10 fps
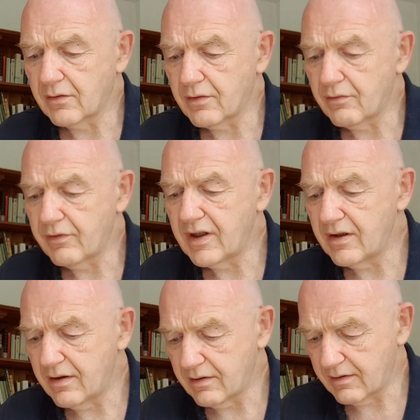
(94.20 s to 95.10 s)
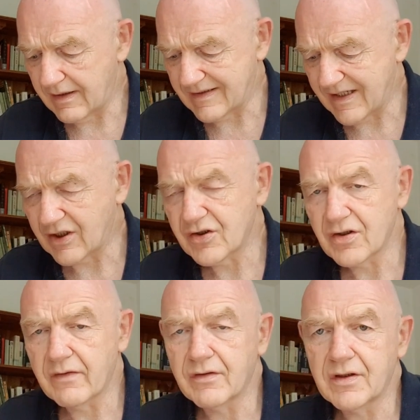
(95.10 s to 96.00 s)
going to read a section
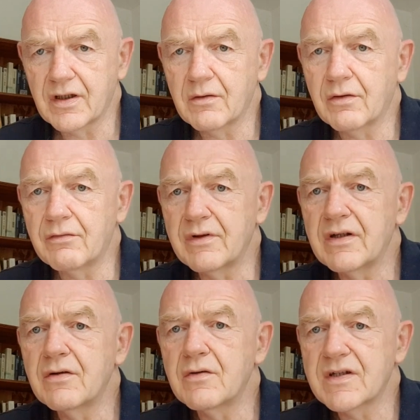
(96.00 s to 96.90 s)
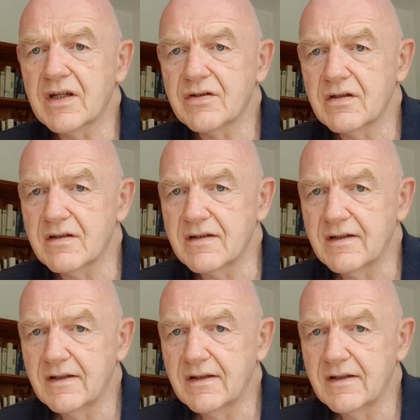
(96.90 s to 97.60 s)
of it now. I'm going to read two sections.